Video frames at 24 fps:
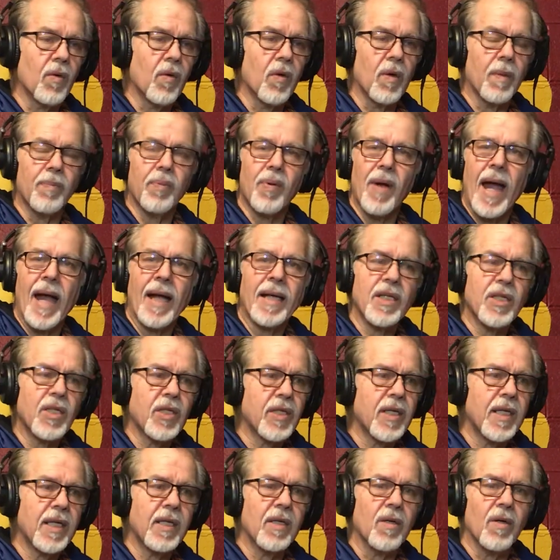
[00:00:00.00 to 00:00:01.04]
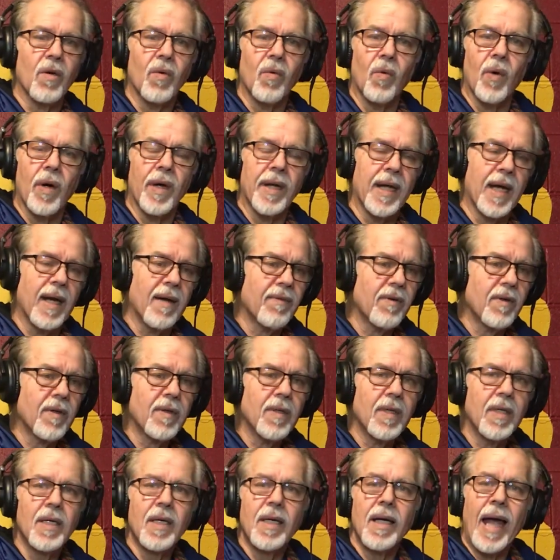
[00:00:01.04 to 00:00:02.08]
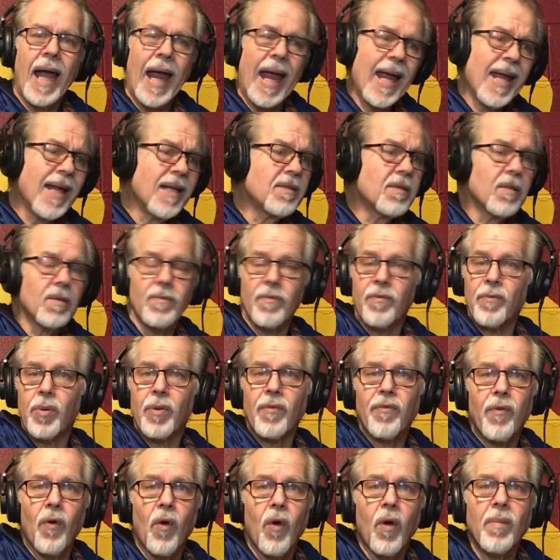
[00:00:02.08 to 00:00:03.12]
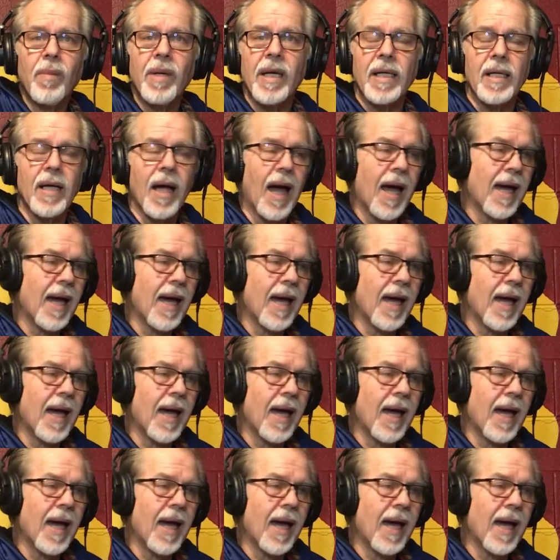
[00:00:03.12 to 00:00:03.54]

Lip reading: or practicing or whatever, and performing.